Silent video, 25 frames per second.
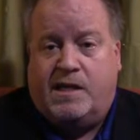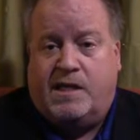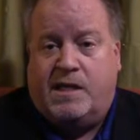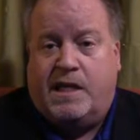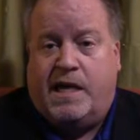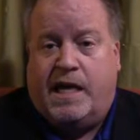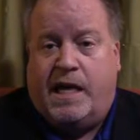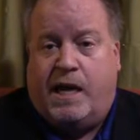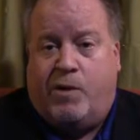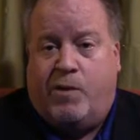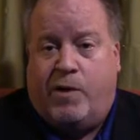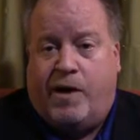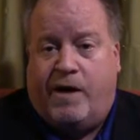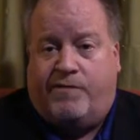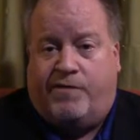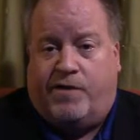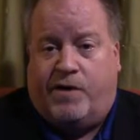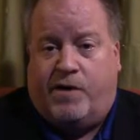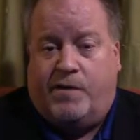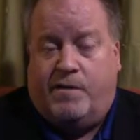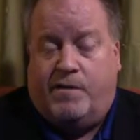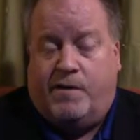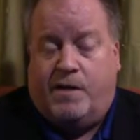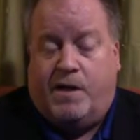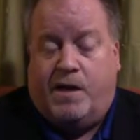However,
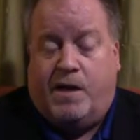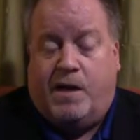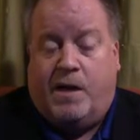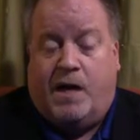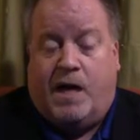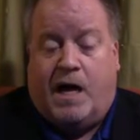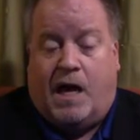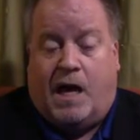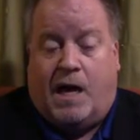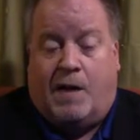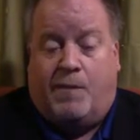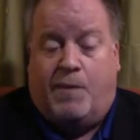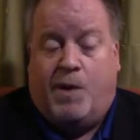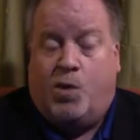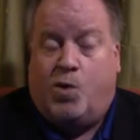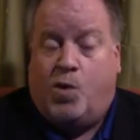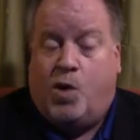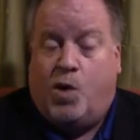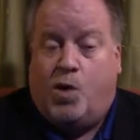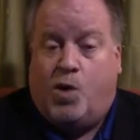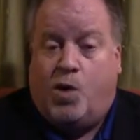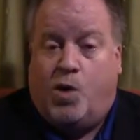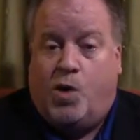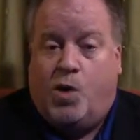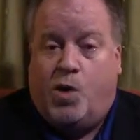
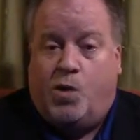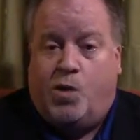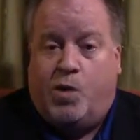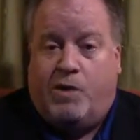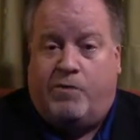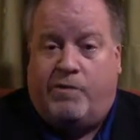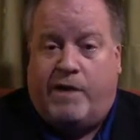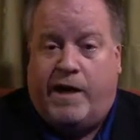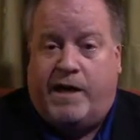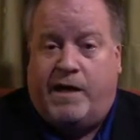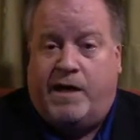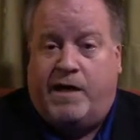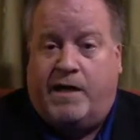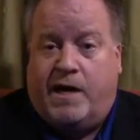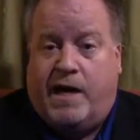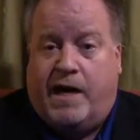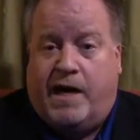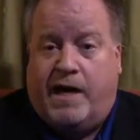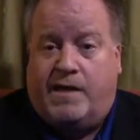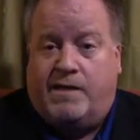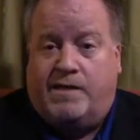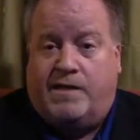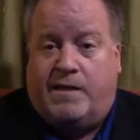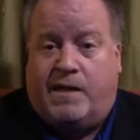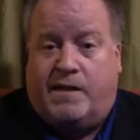we
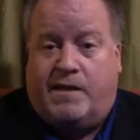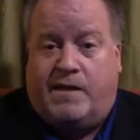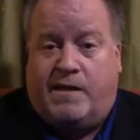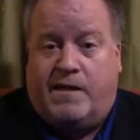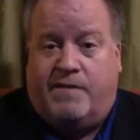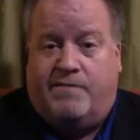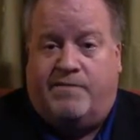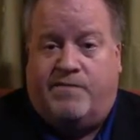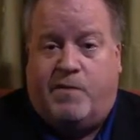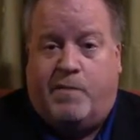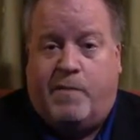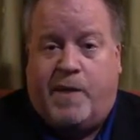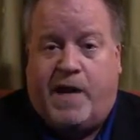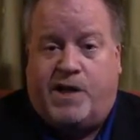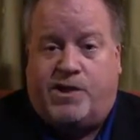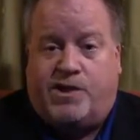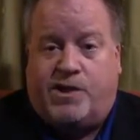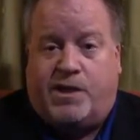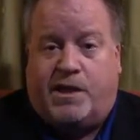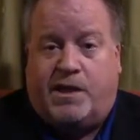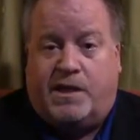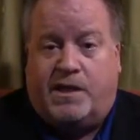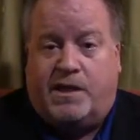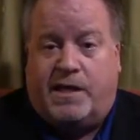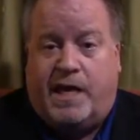recognize that the information
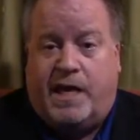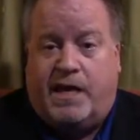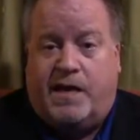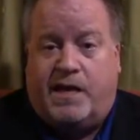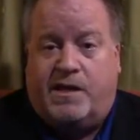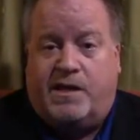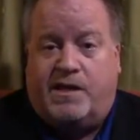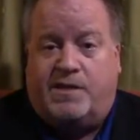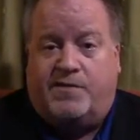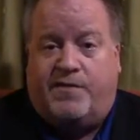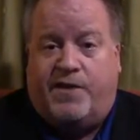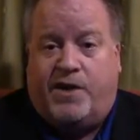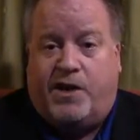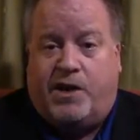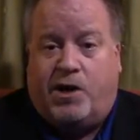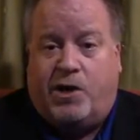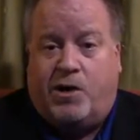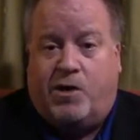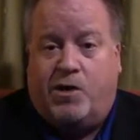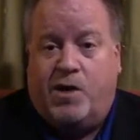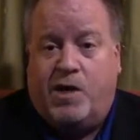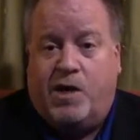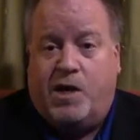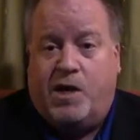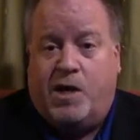contained in this video
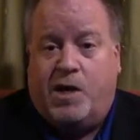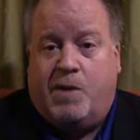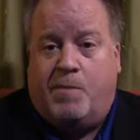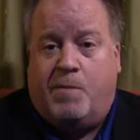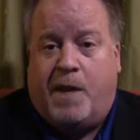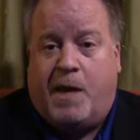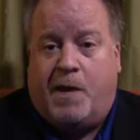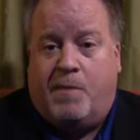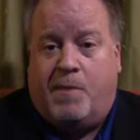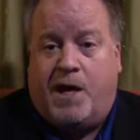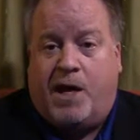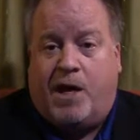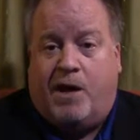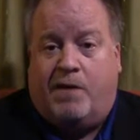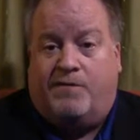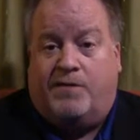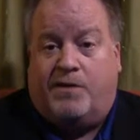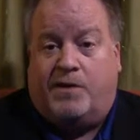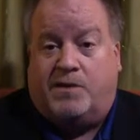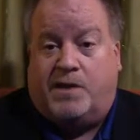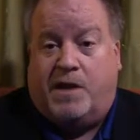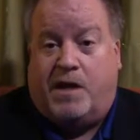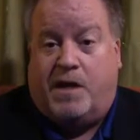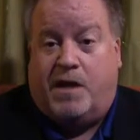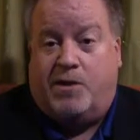may be helpful
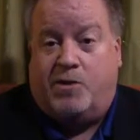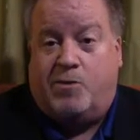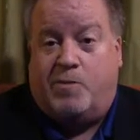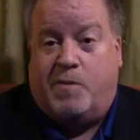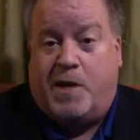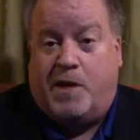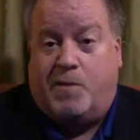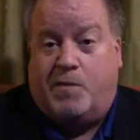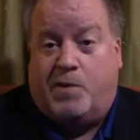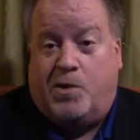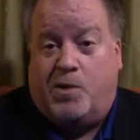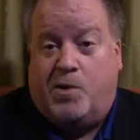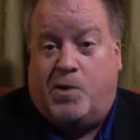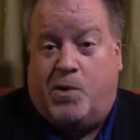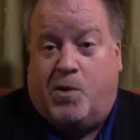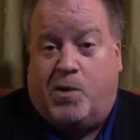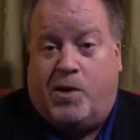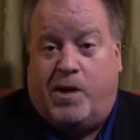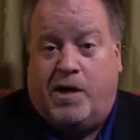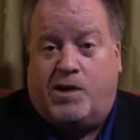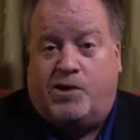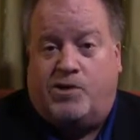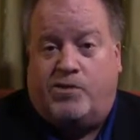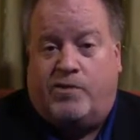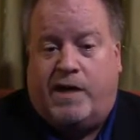to other people who are
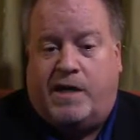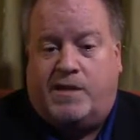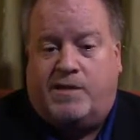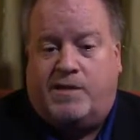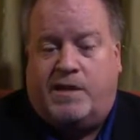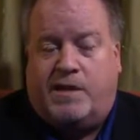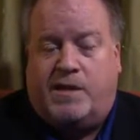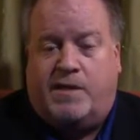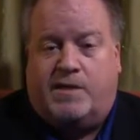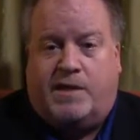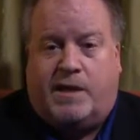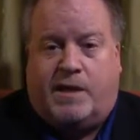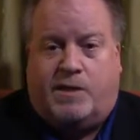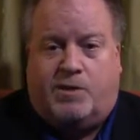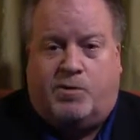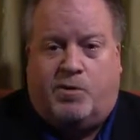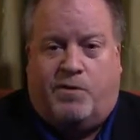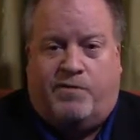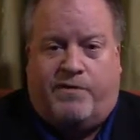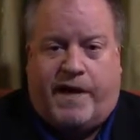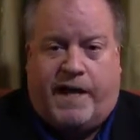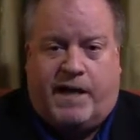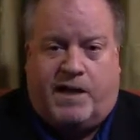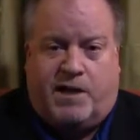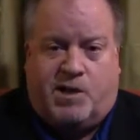interested in sexual
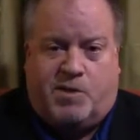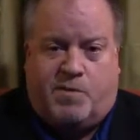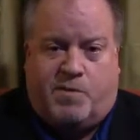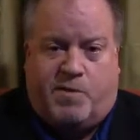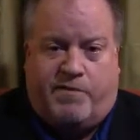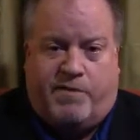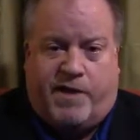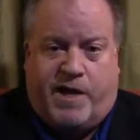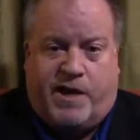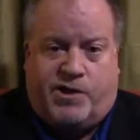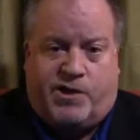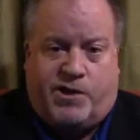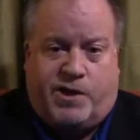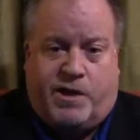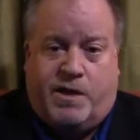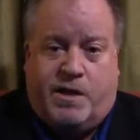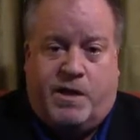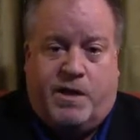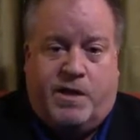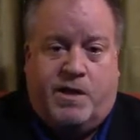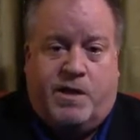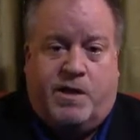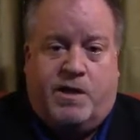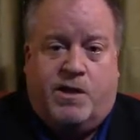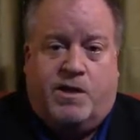violence prevention.
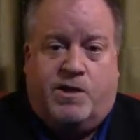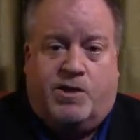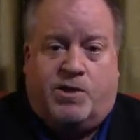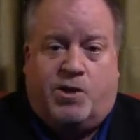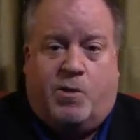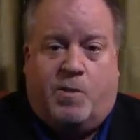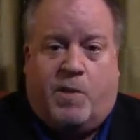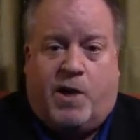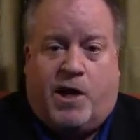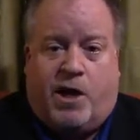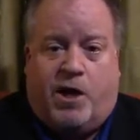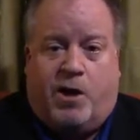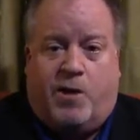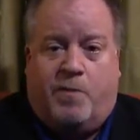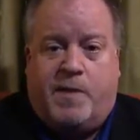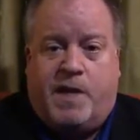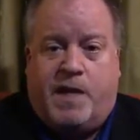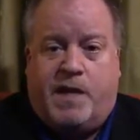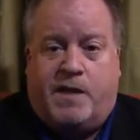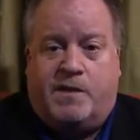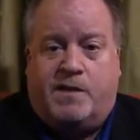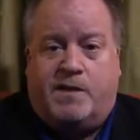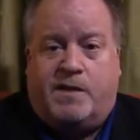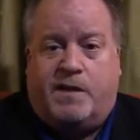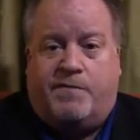So by all
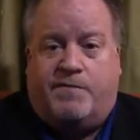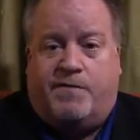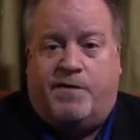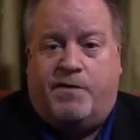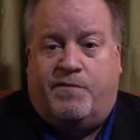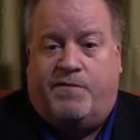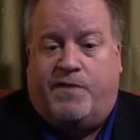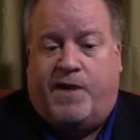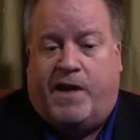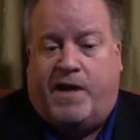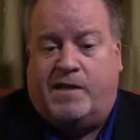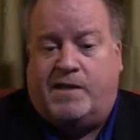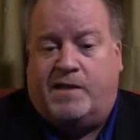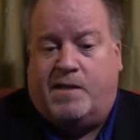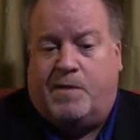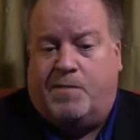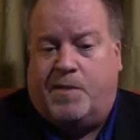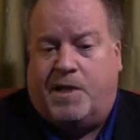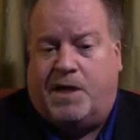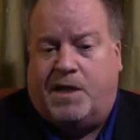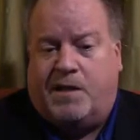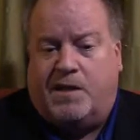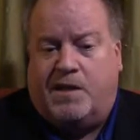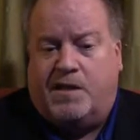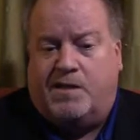means, if you find something
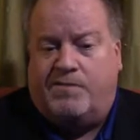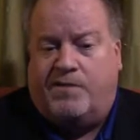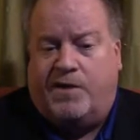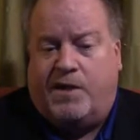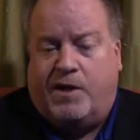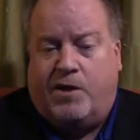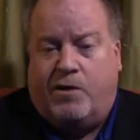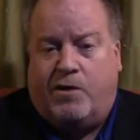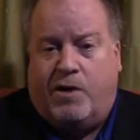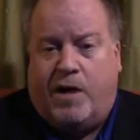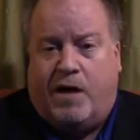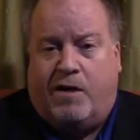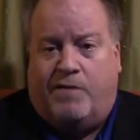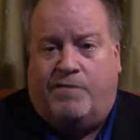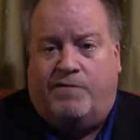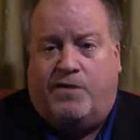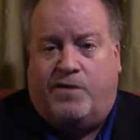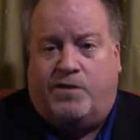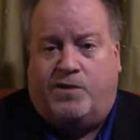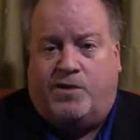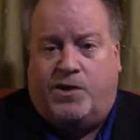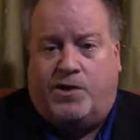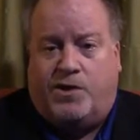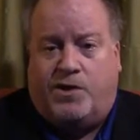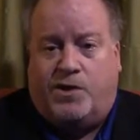in this video helpful
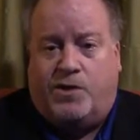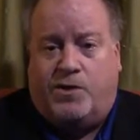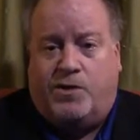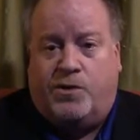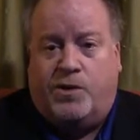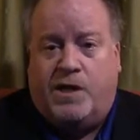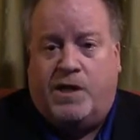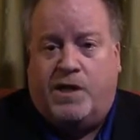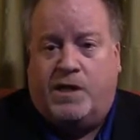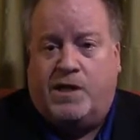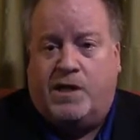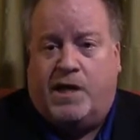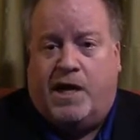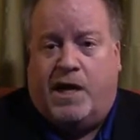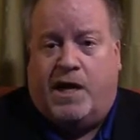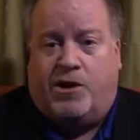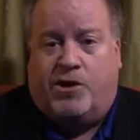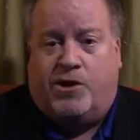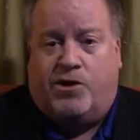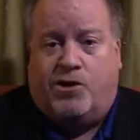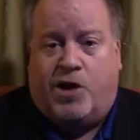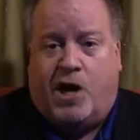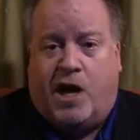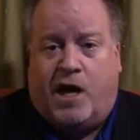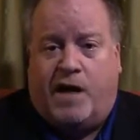to you and you're
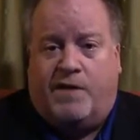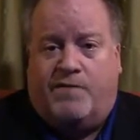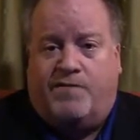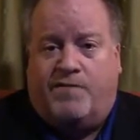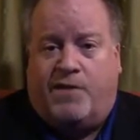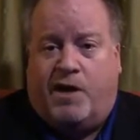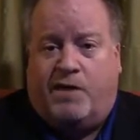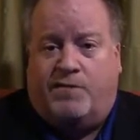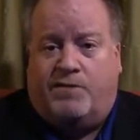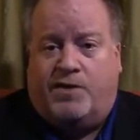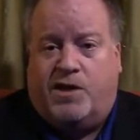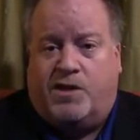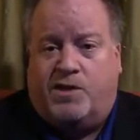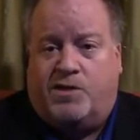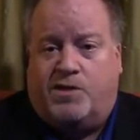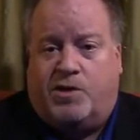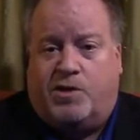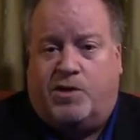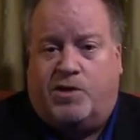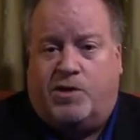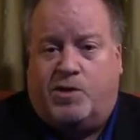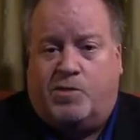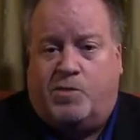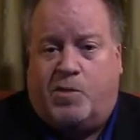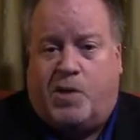not involved in a
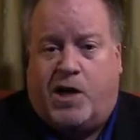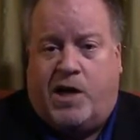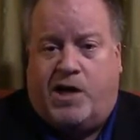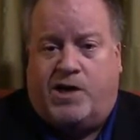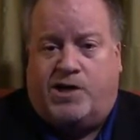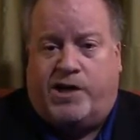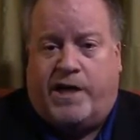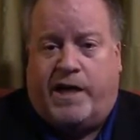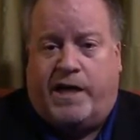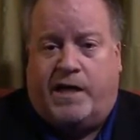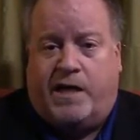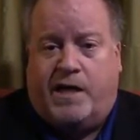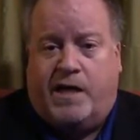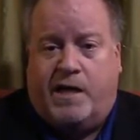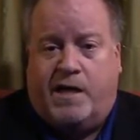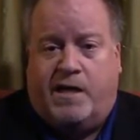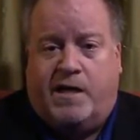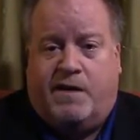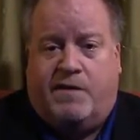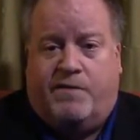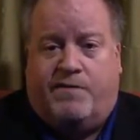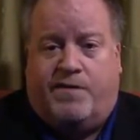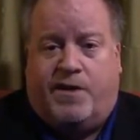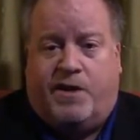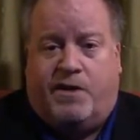Circles project,
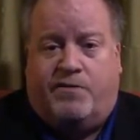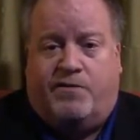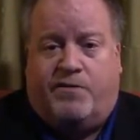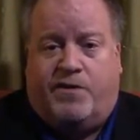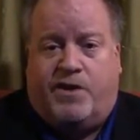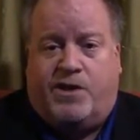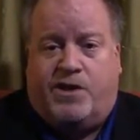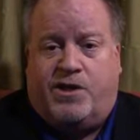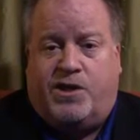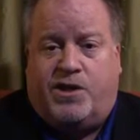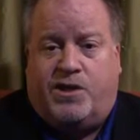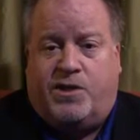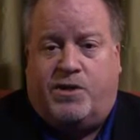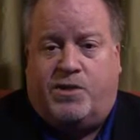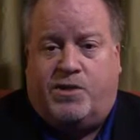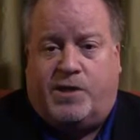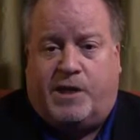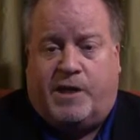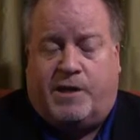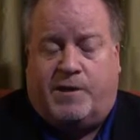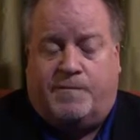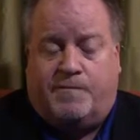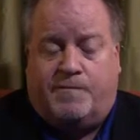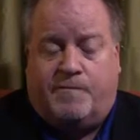feel free to use it.